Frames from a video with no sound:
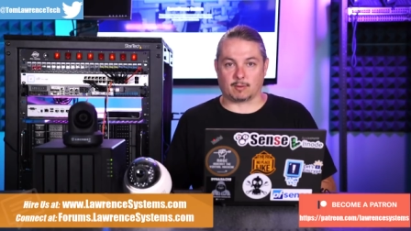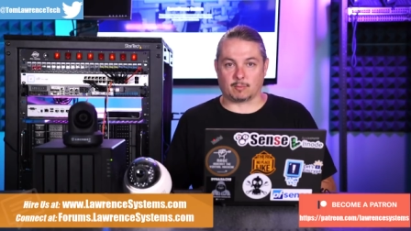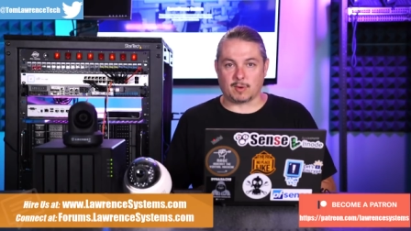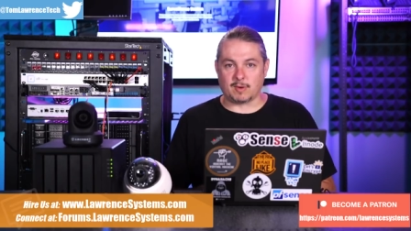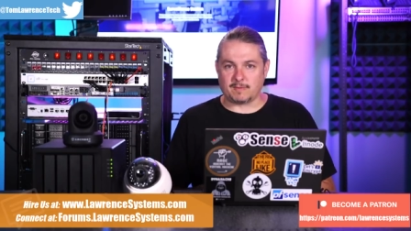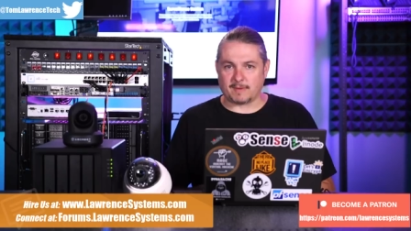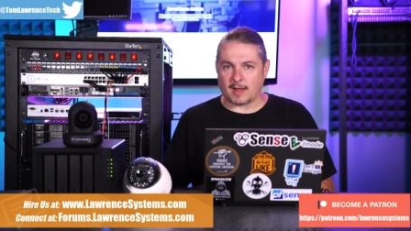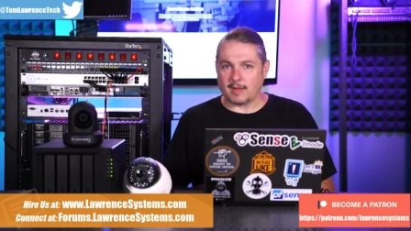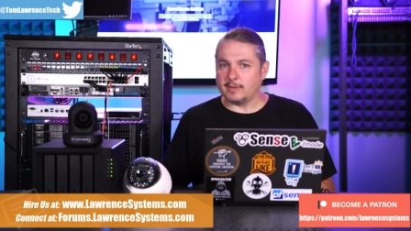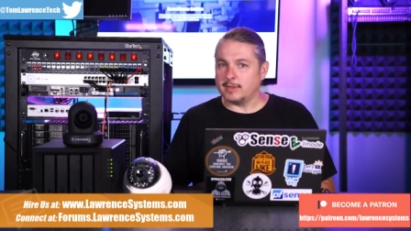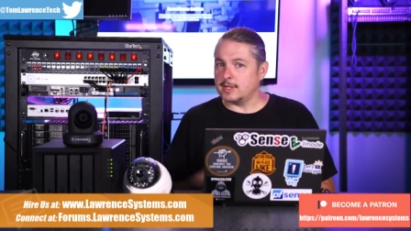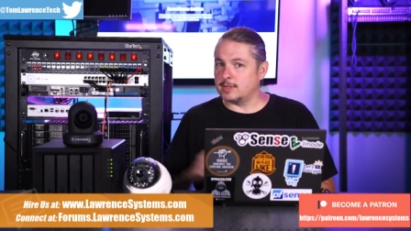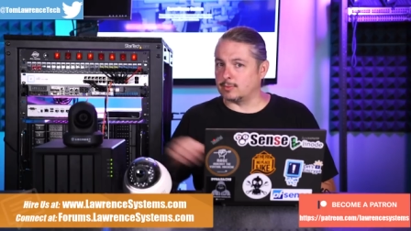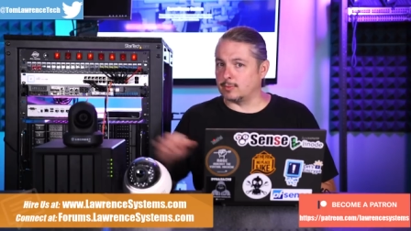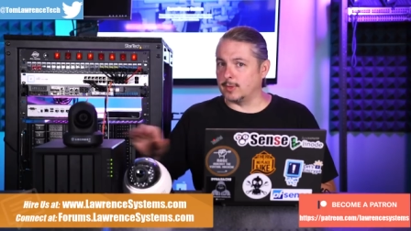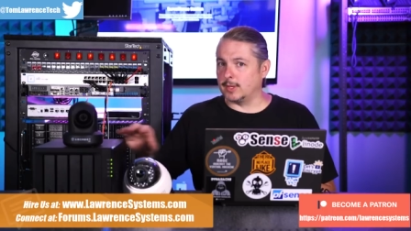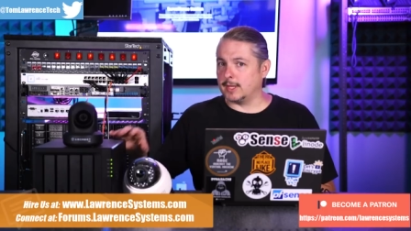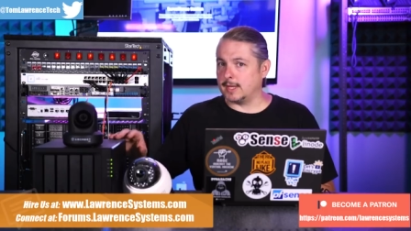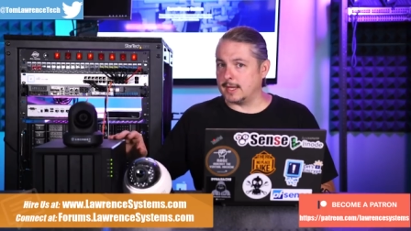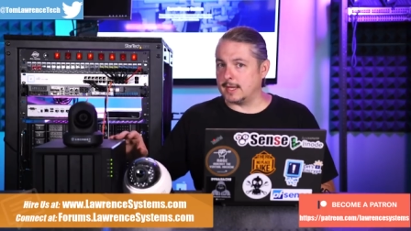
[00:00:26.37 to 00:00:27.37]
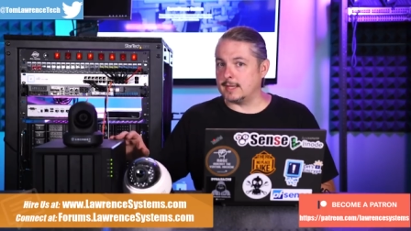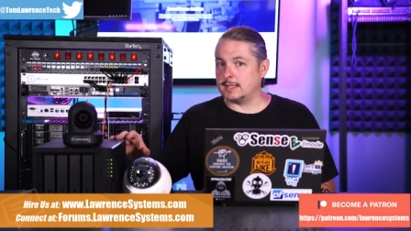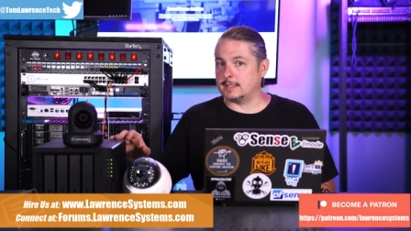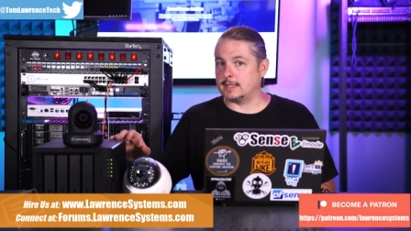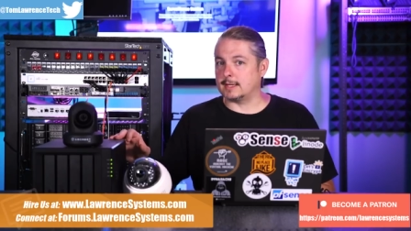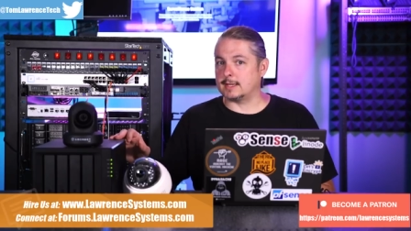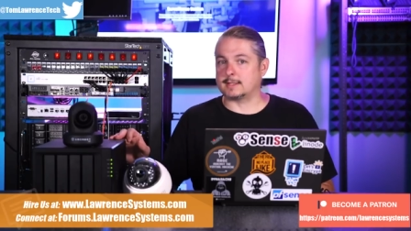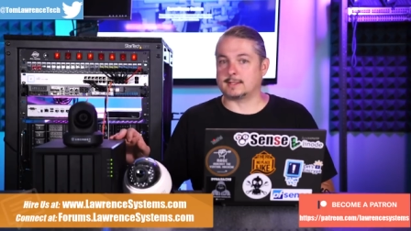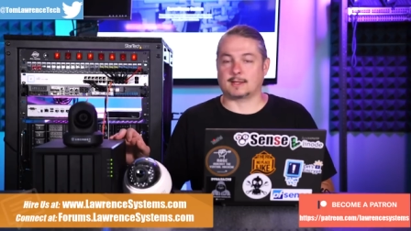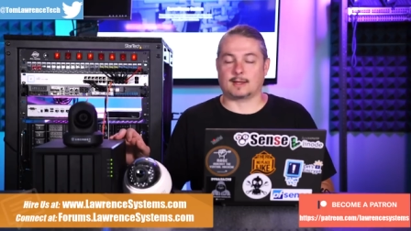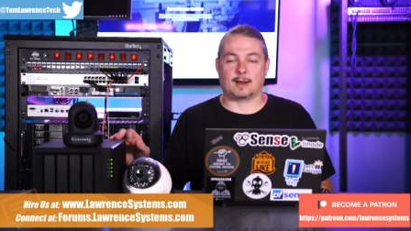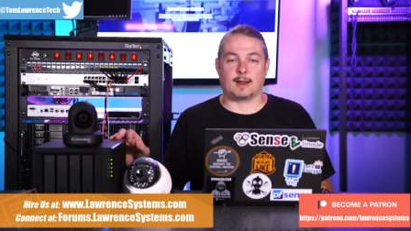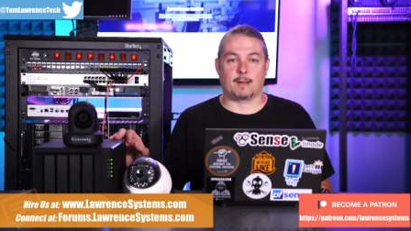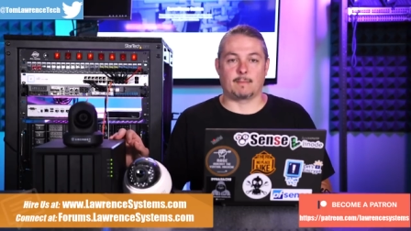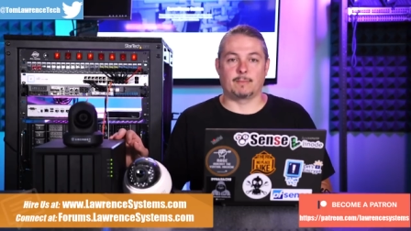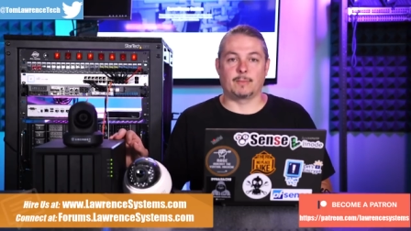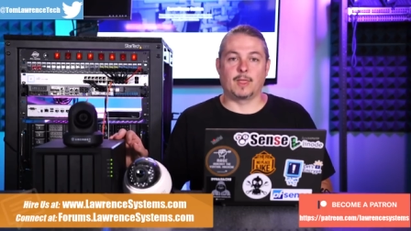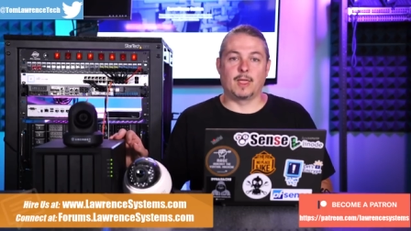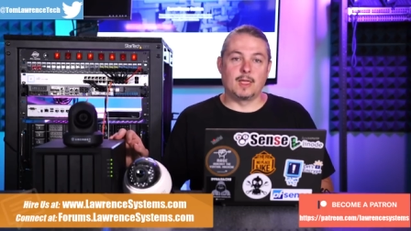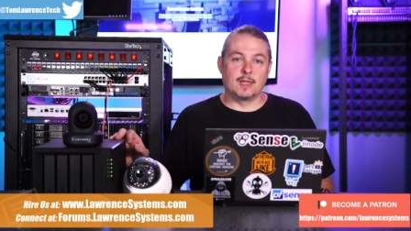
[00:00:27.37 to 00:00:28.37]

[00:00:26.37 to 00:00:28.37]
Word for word: And we found these really easy to set up.